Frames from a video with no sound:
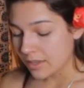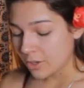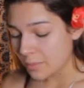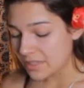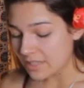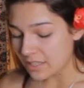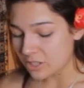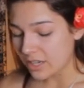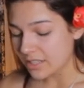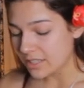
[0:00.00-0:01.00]
Could be
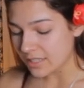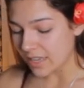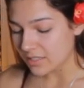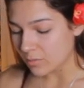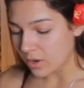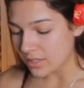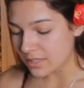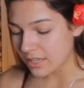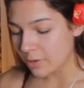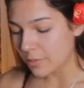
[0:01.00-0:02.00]
Sagittarius because Ace of Wands
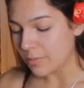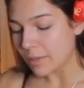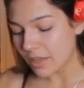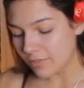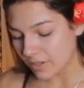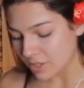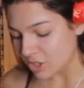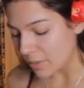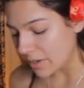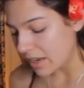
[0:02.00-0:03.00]
is here, but maybe even a
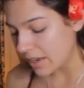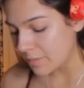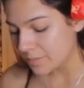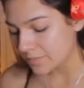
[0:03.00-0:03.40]
Gemini.